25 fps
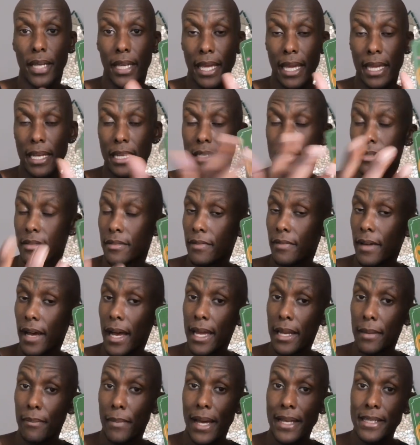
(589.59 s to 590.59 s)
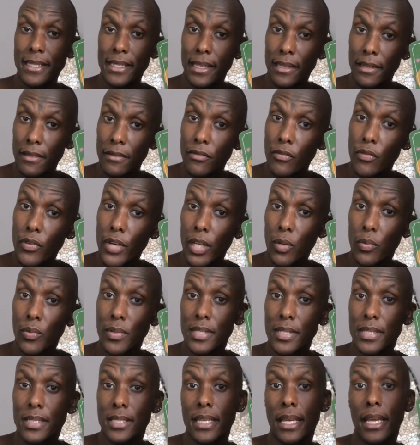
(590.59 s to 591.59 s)
Again, a divine masculine
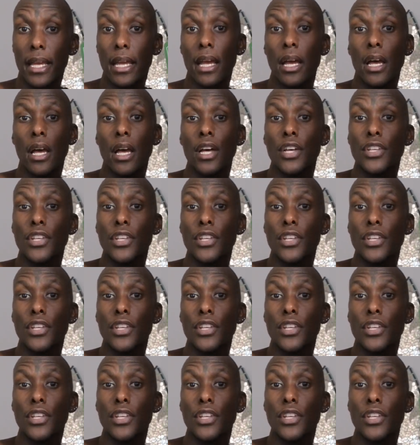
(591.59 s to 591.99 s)
frequency.